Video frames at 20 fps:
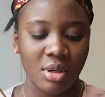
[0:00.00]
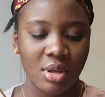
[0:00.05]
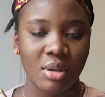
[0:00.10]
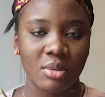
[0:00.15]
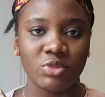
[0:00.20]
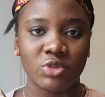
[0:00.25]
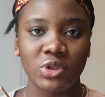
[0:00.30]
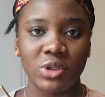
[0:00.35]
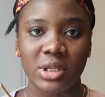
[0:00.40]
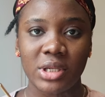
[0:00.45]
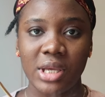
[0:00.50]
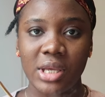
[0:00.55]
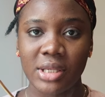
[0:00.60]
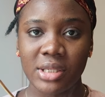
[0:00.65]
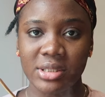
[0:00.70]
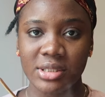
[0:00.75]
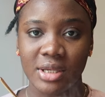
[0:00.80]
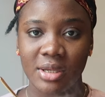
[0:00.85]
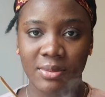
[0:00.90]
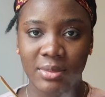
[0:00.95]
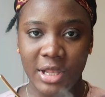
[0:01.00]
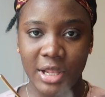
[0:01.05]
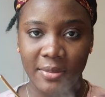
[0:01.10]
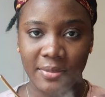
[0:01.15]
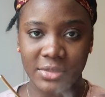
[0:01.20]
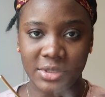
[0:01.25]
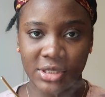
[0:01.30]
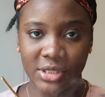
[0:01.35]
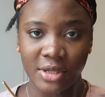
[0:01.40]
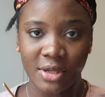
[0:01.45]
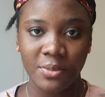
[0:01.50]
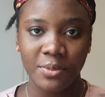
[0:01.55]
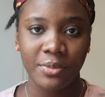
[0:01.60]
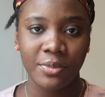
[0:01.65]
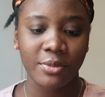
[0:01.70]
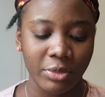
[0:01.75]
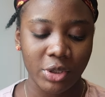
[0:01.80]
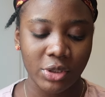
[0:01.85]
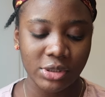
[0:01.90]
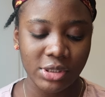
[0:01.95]
I'm drinking some Lemzip
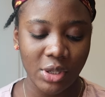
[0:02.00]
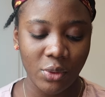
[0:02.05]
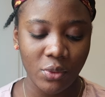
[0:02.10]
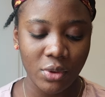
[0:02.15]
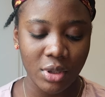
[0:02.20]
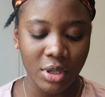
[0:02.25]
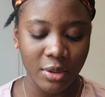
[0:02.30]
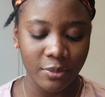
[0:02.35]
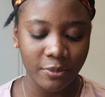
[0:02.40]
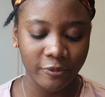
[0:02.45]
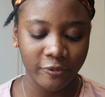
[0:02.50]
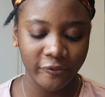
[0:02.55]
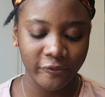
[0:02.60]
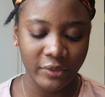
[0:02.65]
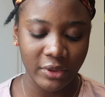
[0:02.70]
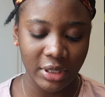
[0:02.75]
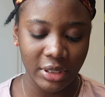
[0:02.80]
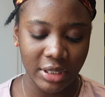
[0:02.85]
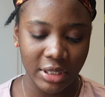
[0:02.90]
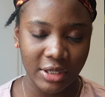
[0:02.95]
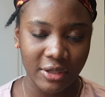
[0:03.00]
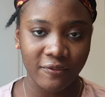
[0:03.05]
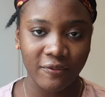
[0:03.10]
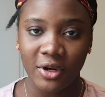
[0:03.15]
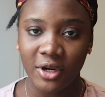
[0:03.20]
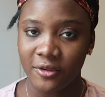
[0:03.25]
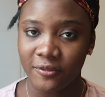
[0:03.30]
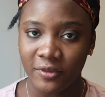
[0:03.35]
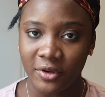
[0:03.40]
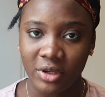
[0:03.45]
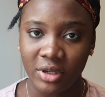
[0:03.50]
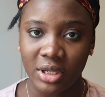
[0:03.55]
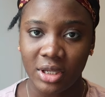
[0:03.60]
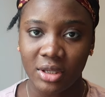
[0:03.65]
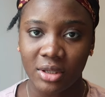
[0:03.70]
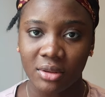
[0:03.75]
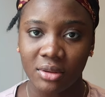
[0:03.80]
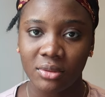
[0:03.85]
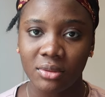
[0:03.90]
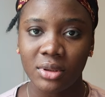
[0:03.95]
because I woke up feeling very, very
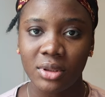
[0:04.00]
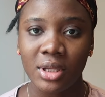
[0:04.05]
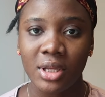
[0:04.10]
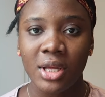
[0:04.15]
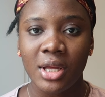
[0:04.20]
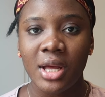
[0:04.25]
ill.